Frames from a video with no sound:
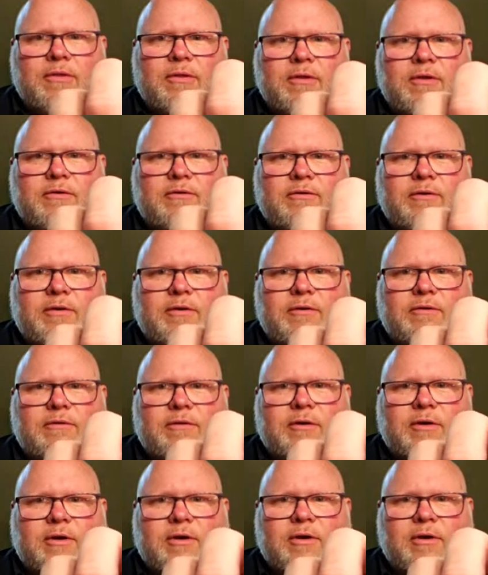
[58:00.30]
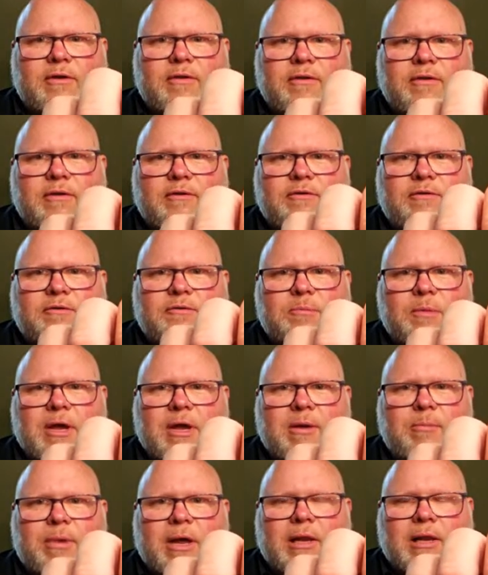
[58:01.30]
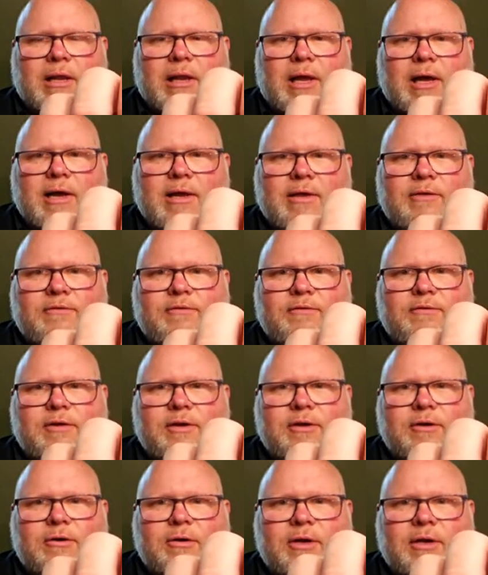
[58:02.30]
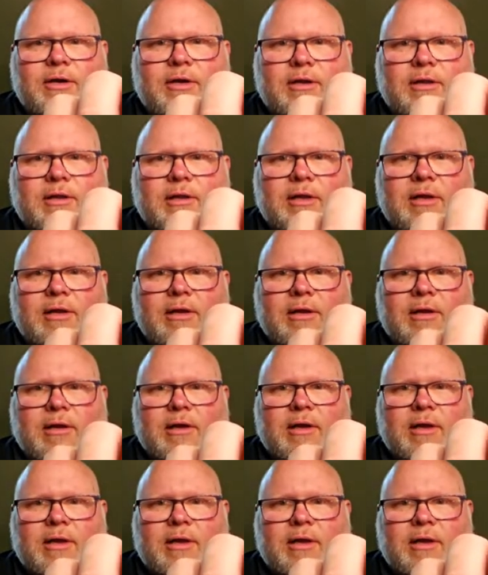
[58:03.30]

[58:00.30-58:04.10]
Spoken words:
this is made by Lion Steel, Italy,